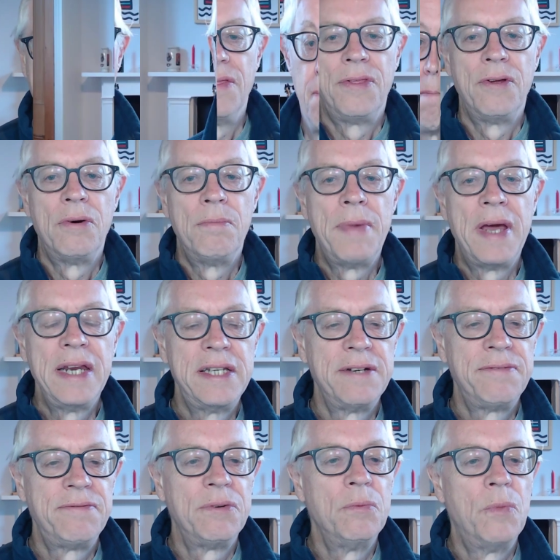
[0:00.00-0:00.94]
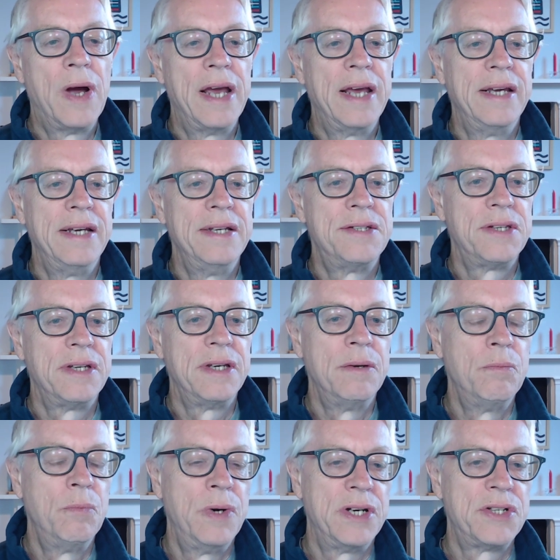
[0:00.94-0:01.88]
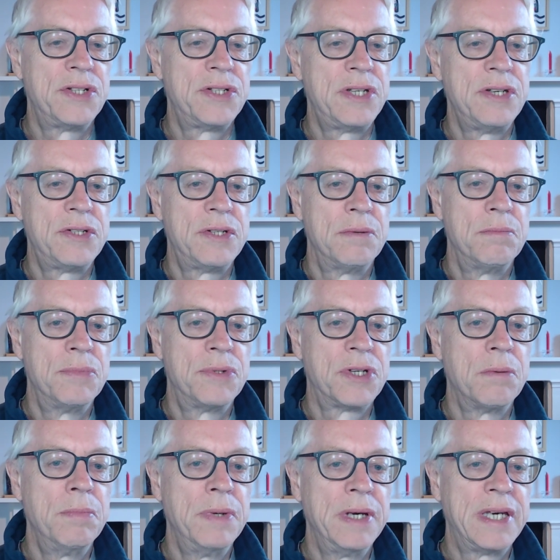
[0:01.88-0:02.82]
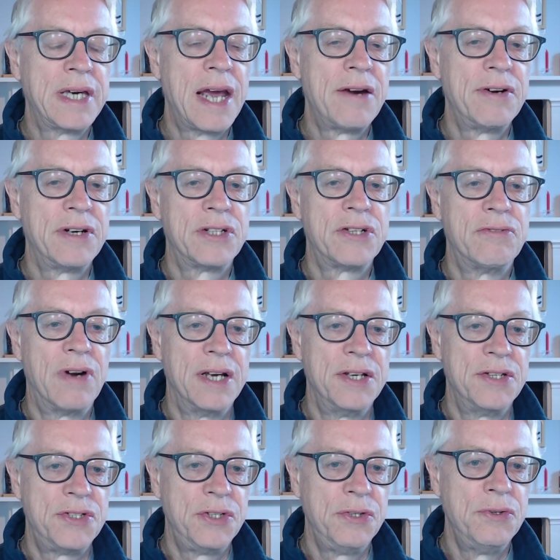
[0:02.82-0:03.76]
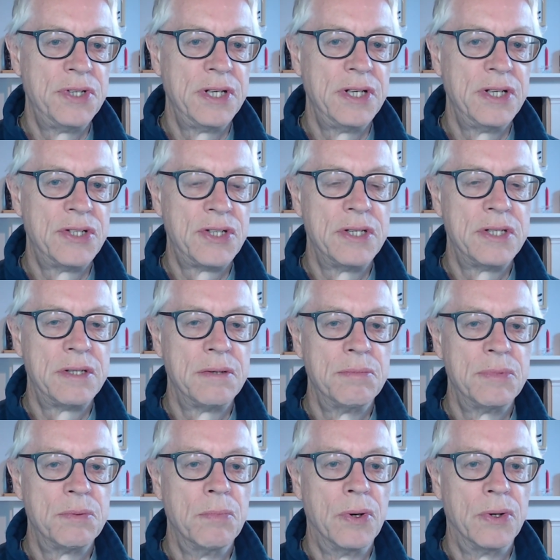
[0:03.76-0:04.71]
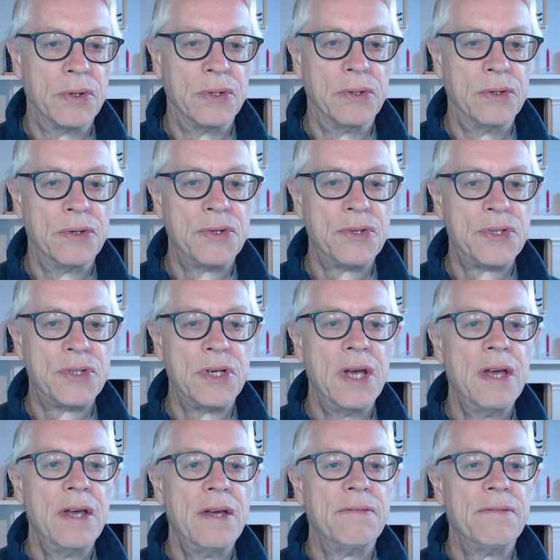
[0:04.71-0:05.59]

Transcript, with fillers: There are many different ways in which systems can be characterized using systems models.